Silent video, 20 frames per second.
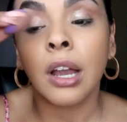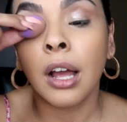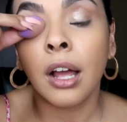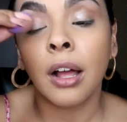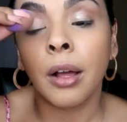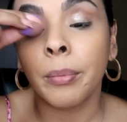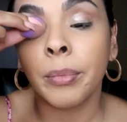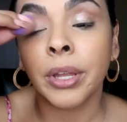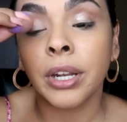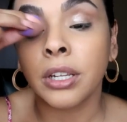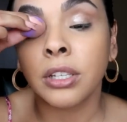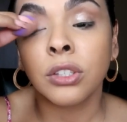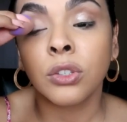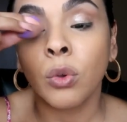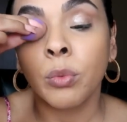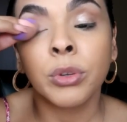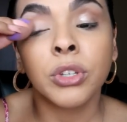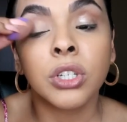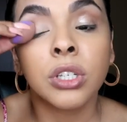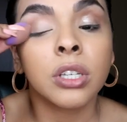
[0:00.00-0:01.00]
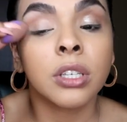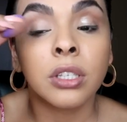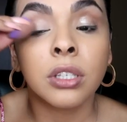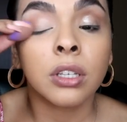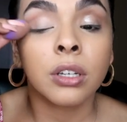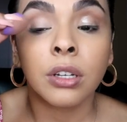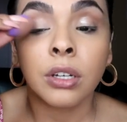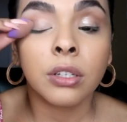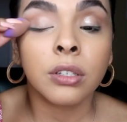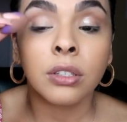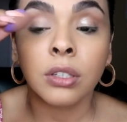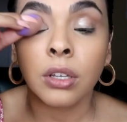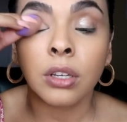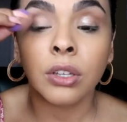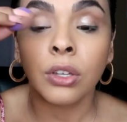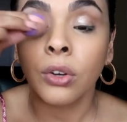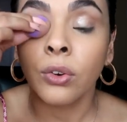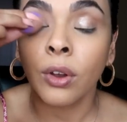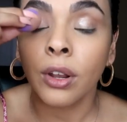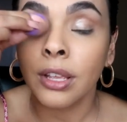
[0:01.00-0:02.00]
and it's so much easier. So
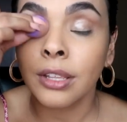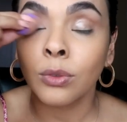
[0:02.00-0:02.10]
you know,